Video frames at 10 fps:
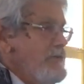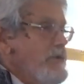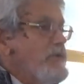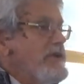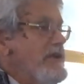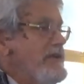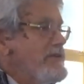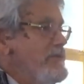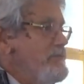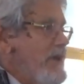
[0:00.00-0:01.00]
but we need
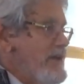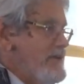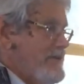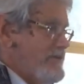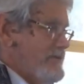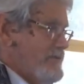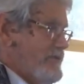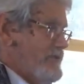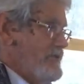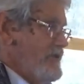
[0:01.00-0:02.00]
some
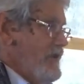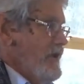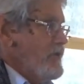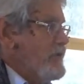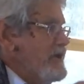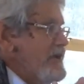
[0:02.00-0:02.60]
mechanisms. We